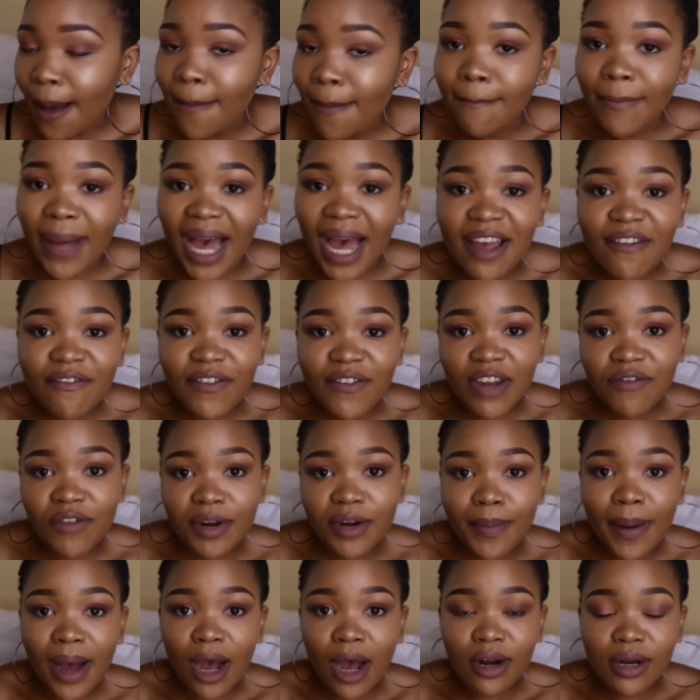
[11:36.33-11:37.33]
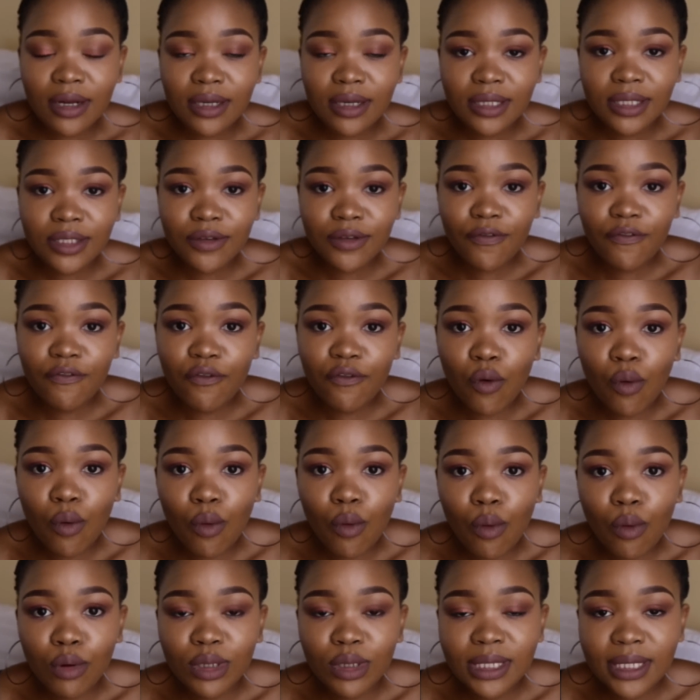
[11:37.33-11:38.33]
My favorite powders
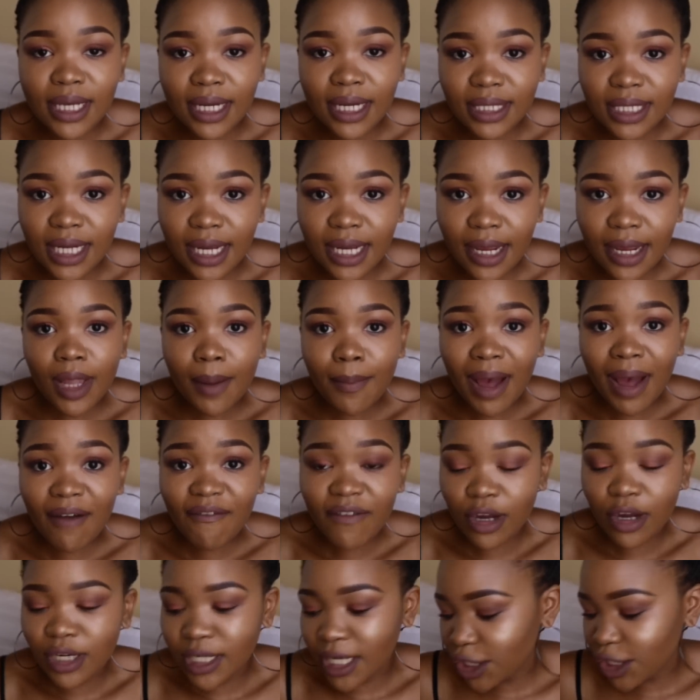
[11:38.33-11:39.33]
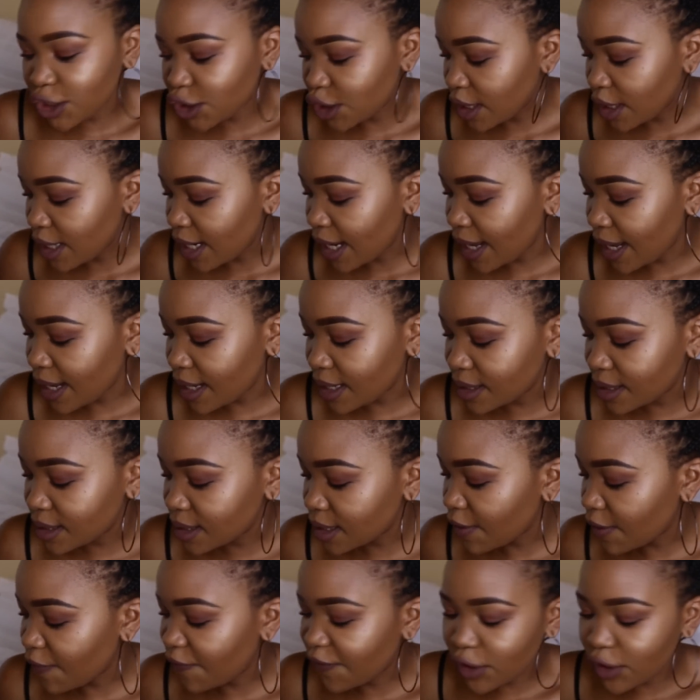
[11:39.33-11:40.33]
for setting my foundation is
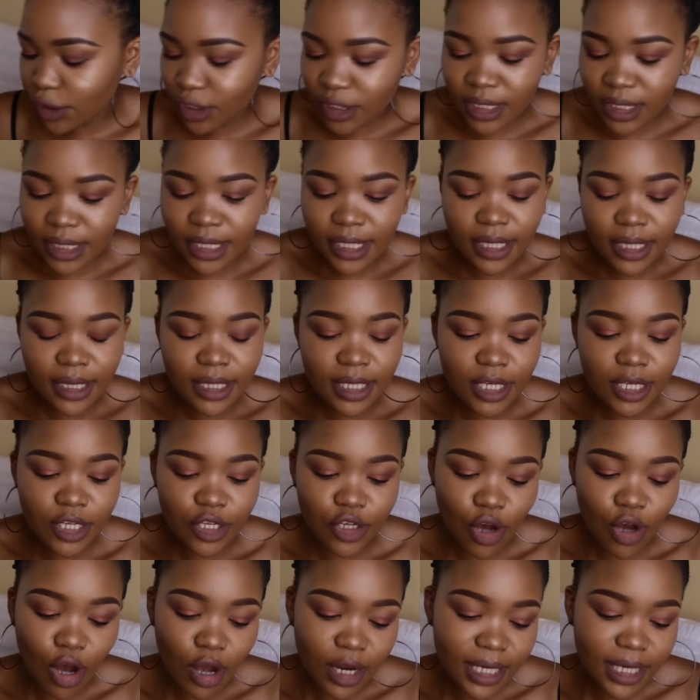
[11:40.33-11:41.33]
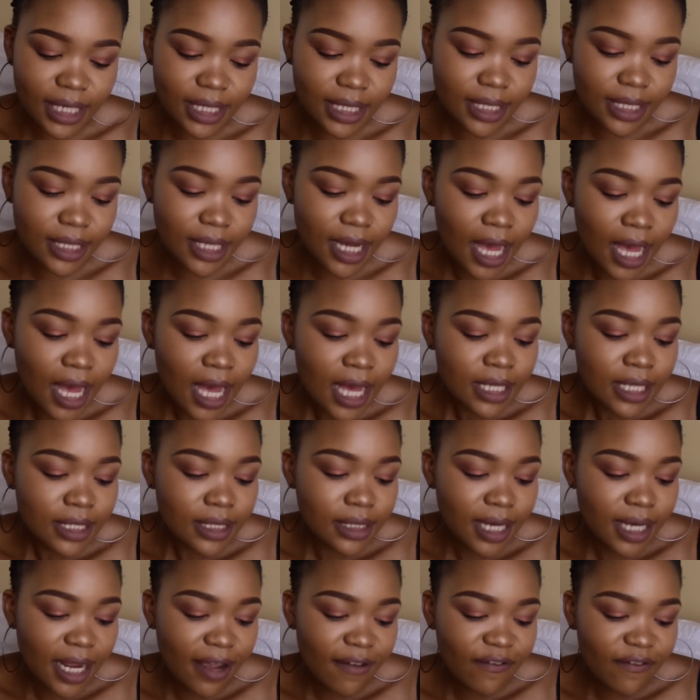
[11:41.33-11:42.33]
firstly the Yardley
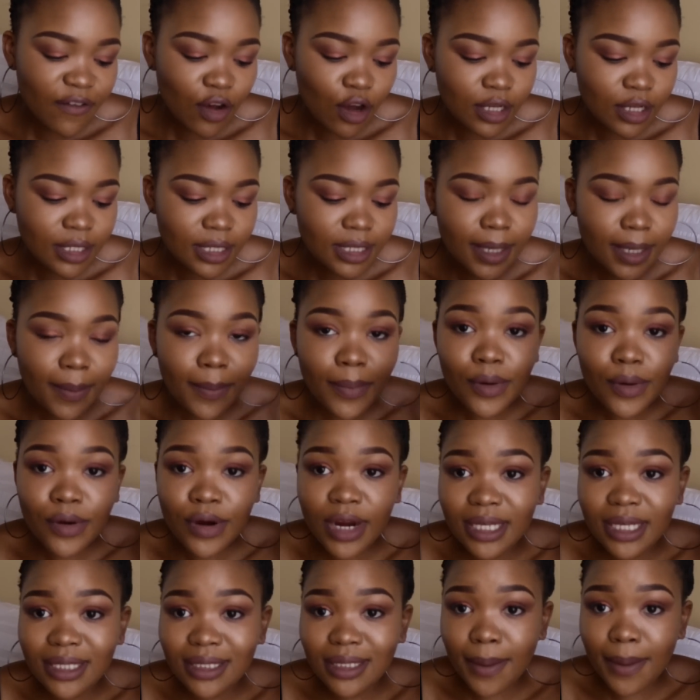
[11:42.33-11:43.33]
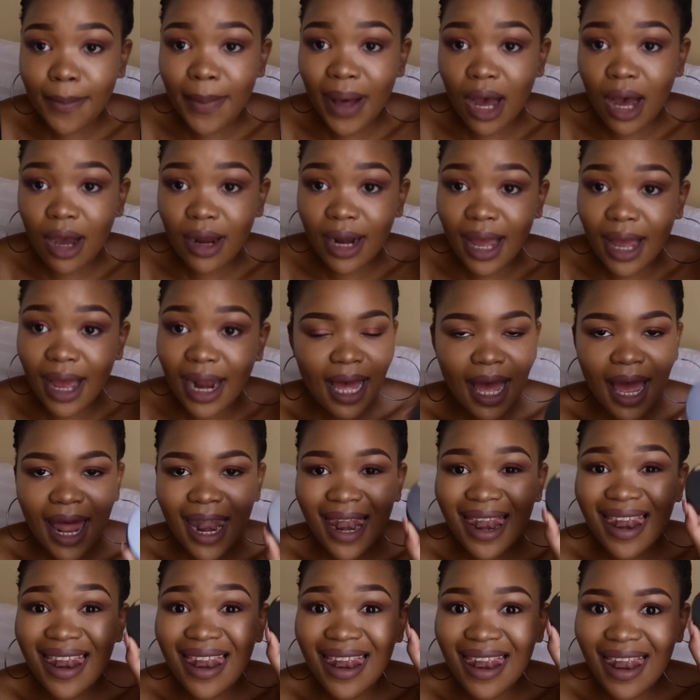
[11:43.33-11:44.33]
Stay Fast Pressed Powder.
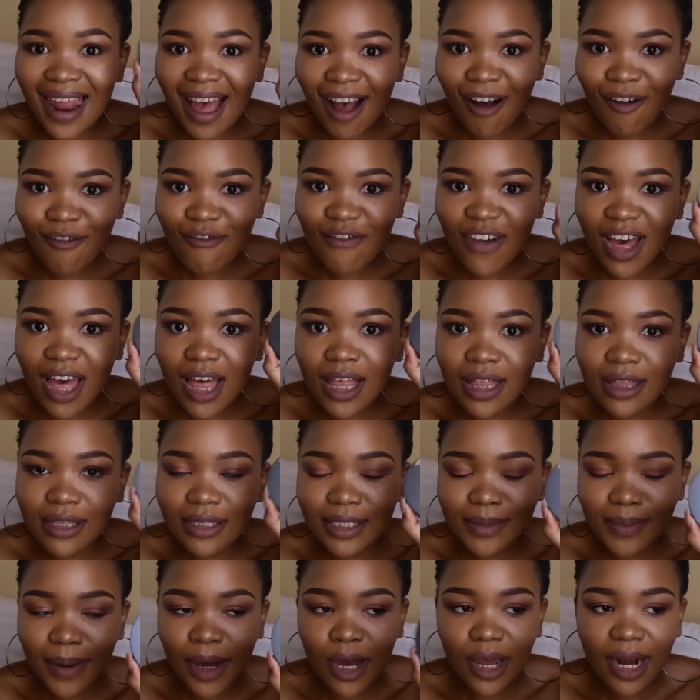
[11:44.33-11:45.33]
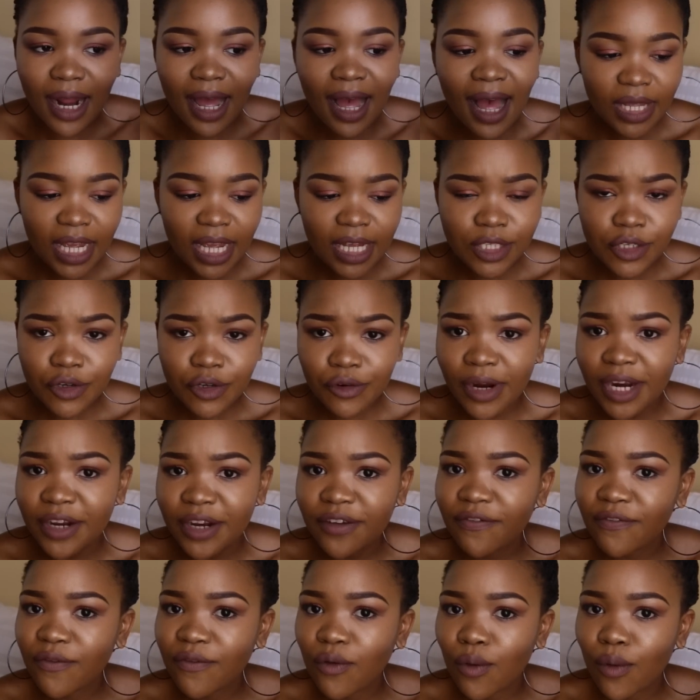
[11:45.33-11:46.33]
Love this powder. It's
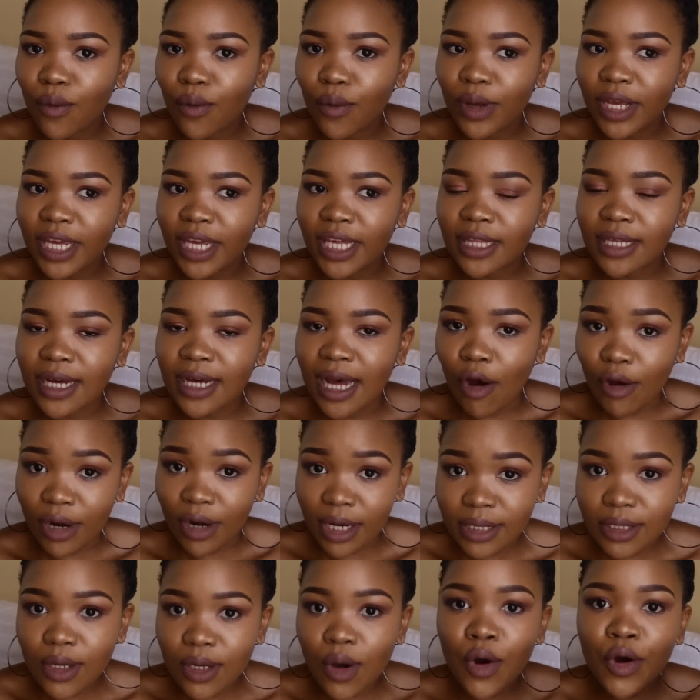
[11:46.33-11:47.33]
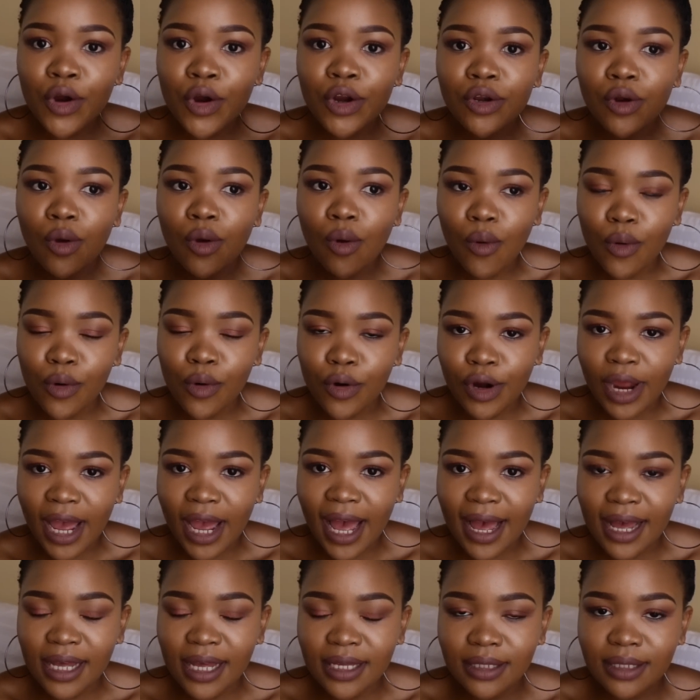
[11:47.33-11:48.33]
great for either on its own or
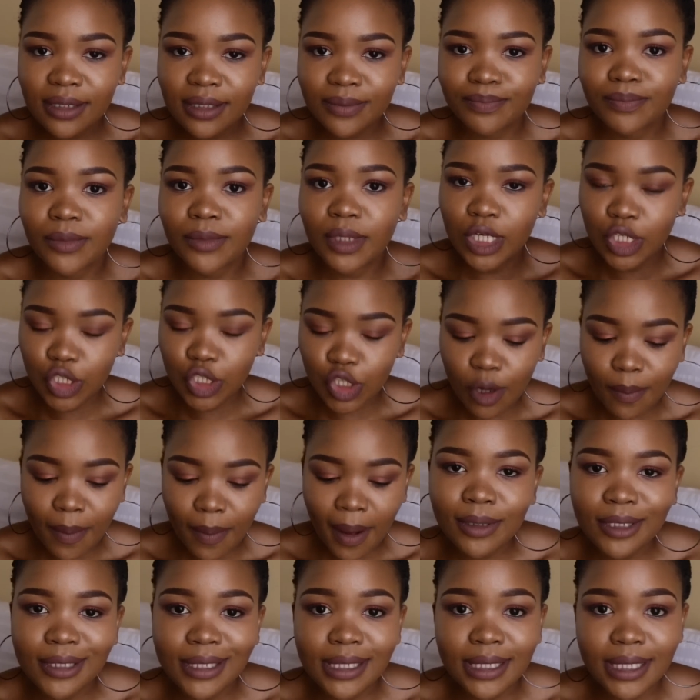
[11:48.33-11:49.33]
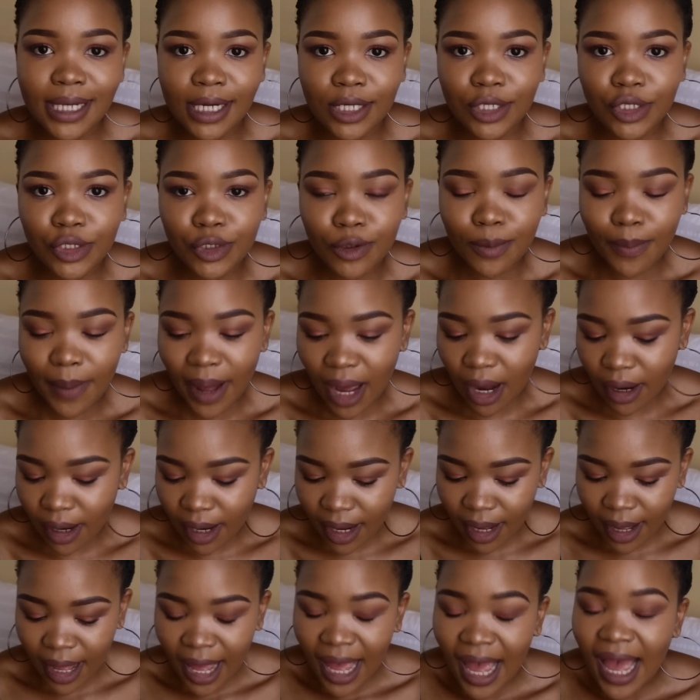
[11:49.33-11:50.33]
as a top up to set your
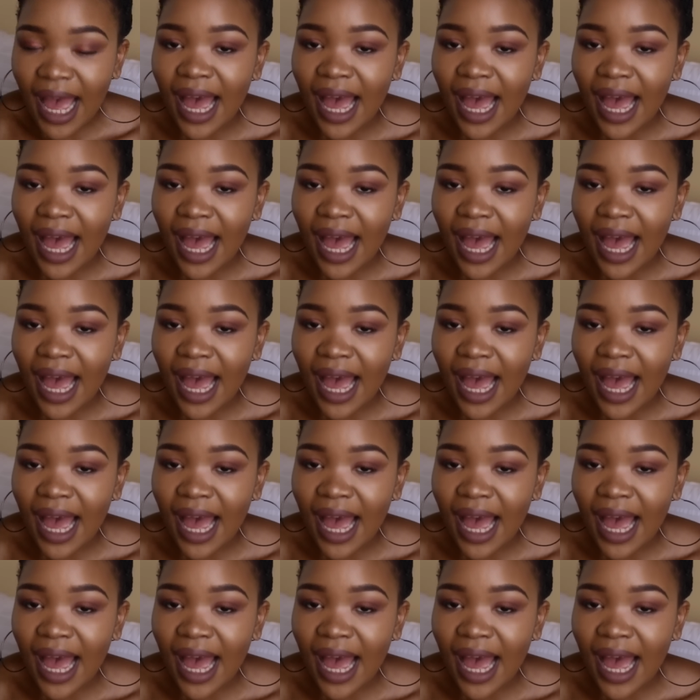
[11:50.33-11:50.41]
powder.